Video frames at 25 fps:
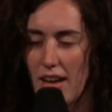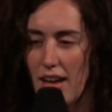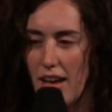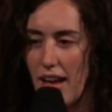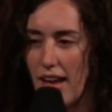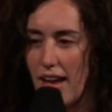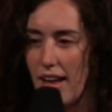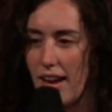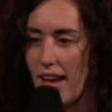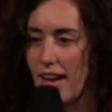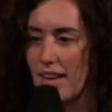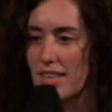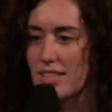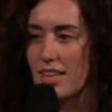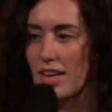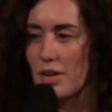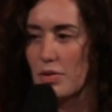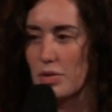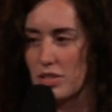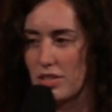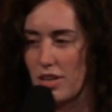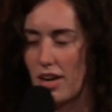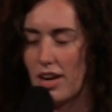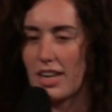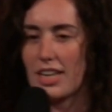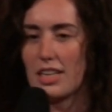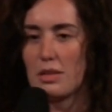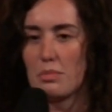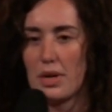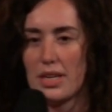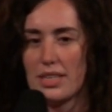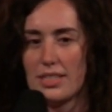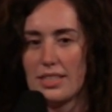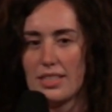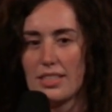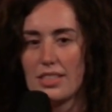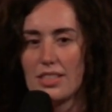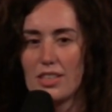And as I was talking to my
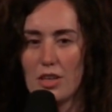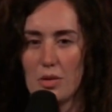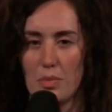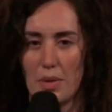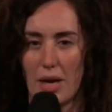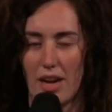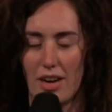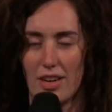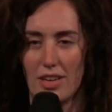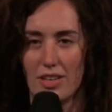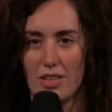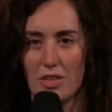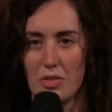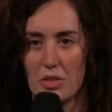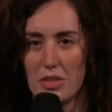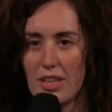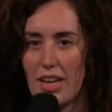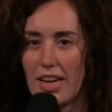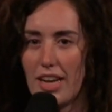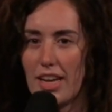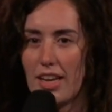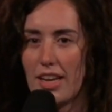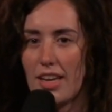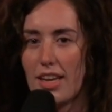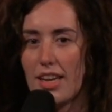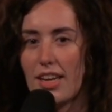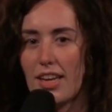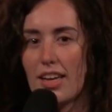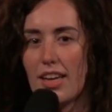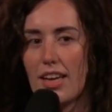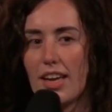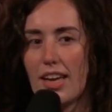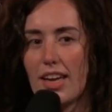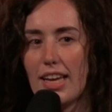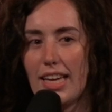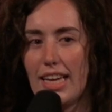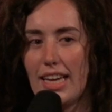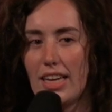sister about it, it was like
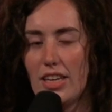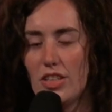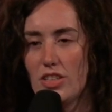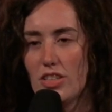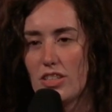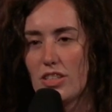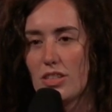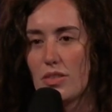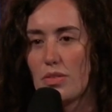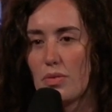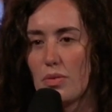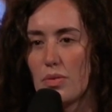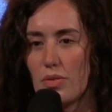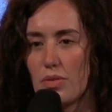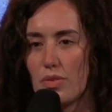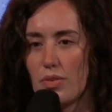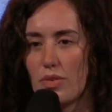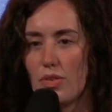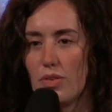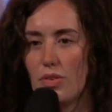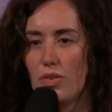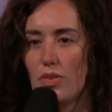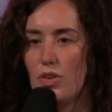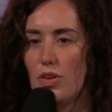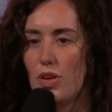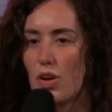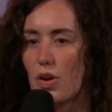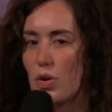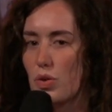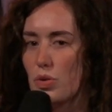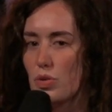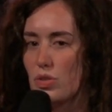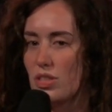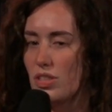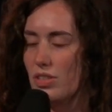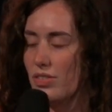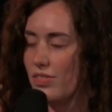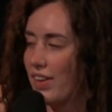he just
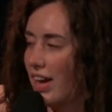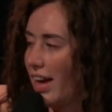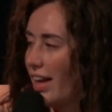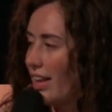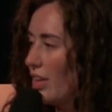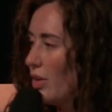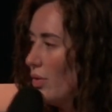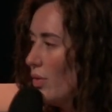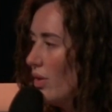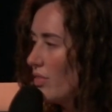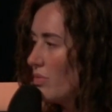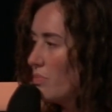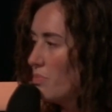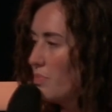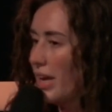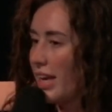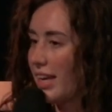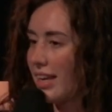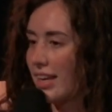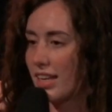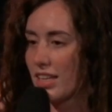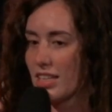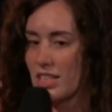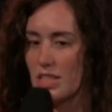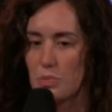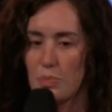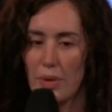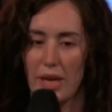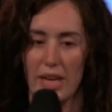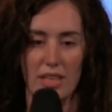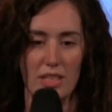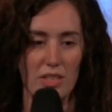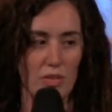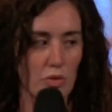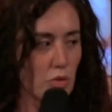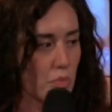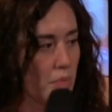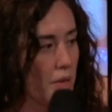knows the value of making
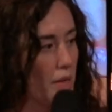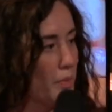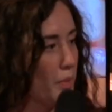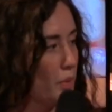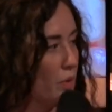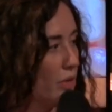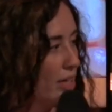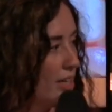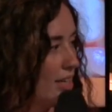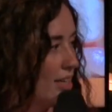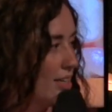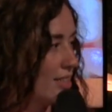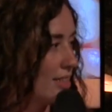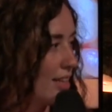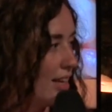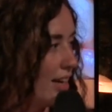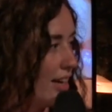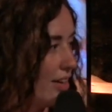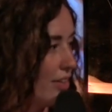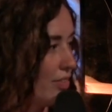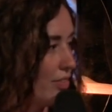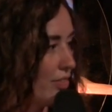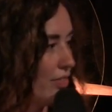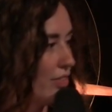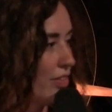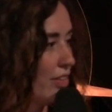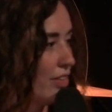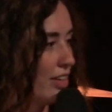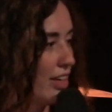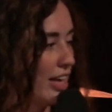space for people in his life.